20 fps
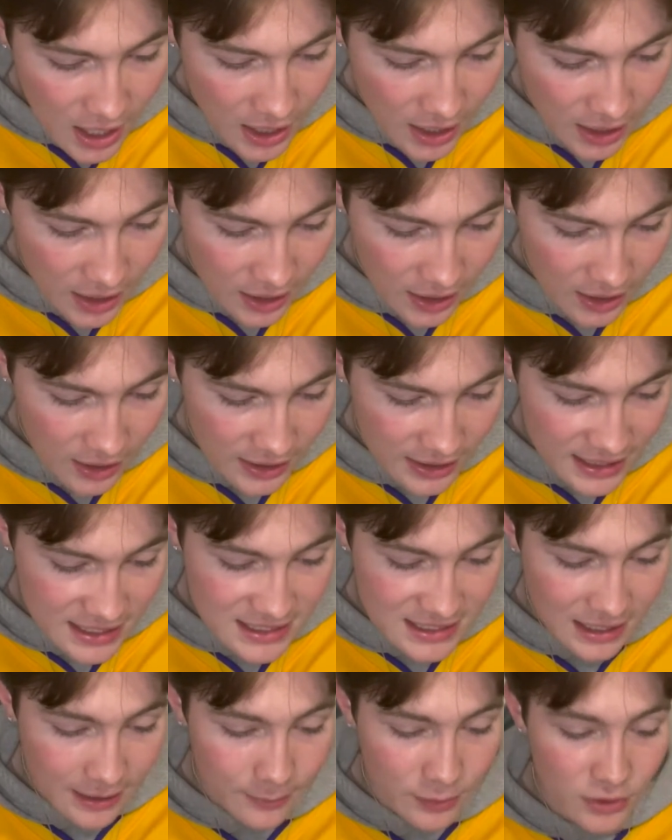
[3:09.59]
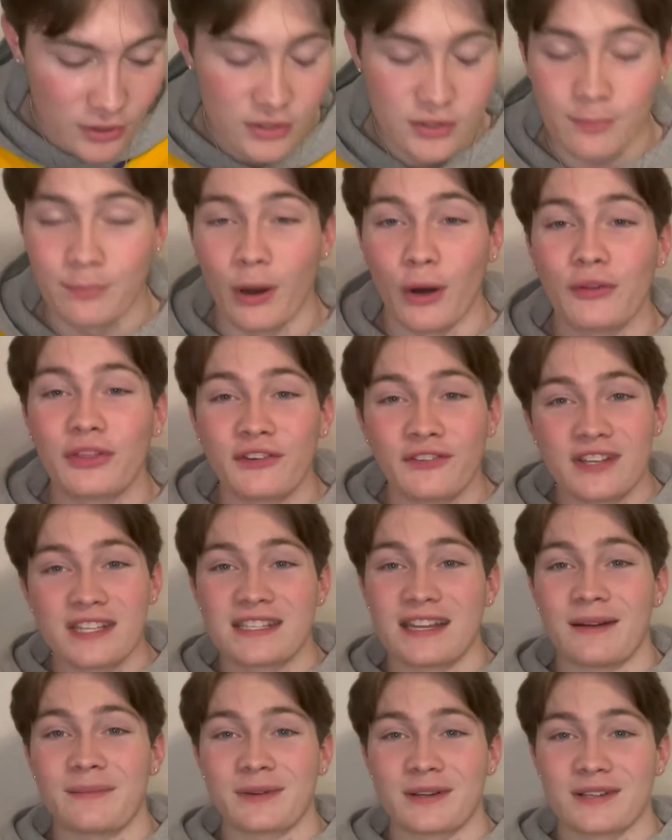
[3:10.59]
Both of his
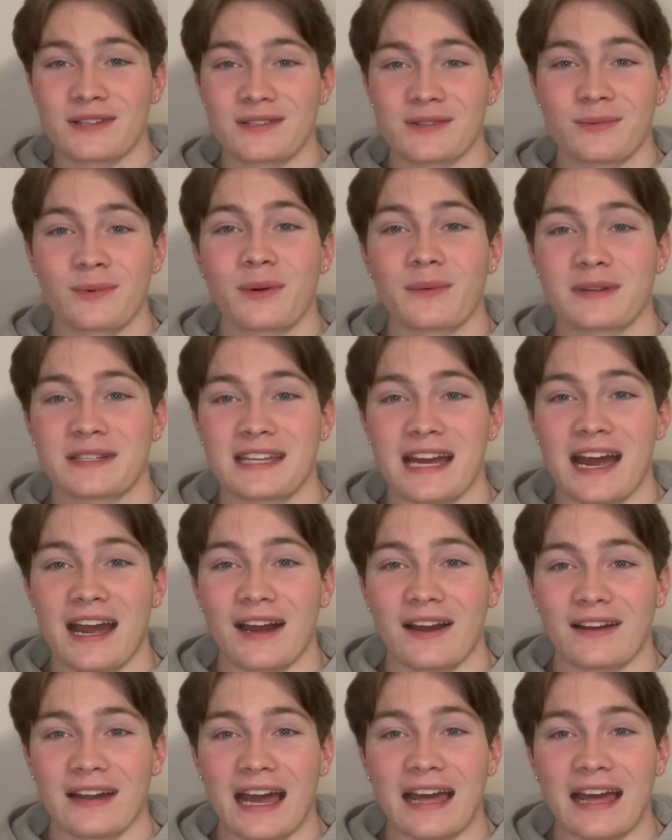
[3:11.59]
numbers were retired.